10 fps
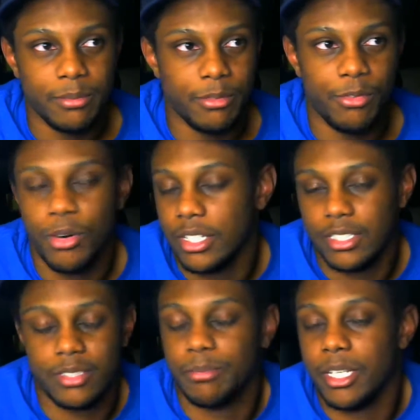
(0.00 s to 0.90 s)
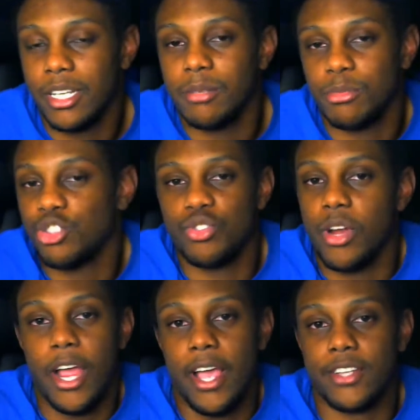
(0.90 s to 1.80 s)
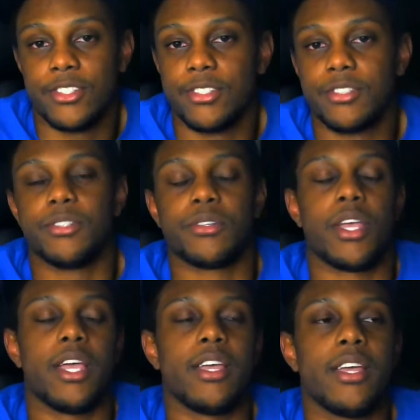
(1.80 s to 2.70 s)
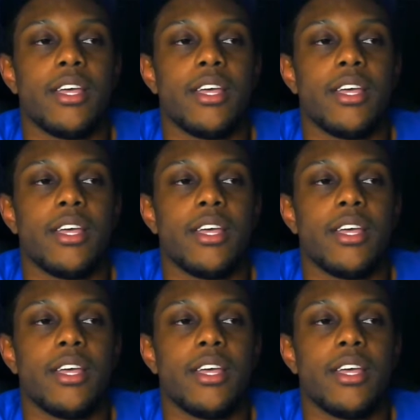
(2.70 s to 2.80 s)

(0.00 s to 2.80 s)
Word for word: before it just becomes trash. Okay?